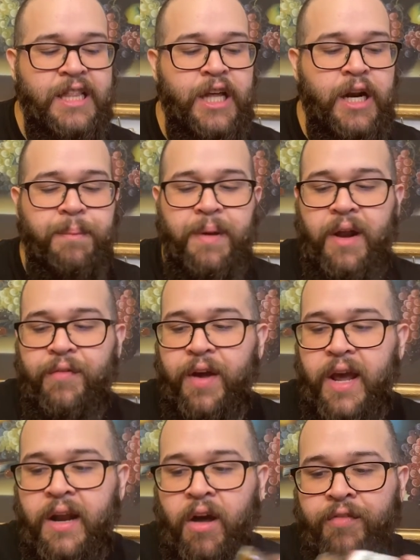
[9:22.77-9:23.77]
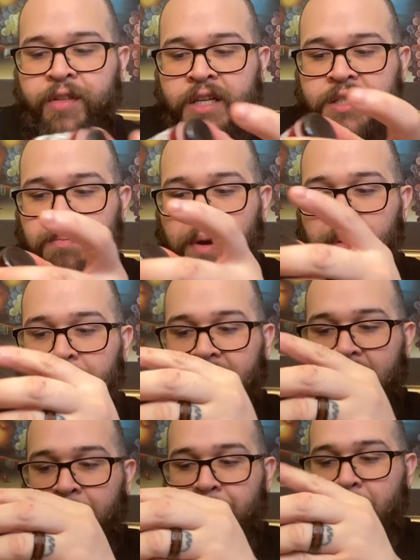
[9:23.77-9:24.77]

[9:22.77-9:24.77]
little bit of hint of the spearmint and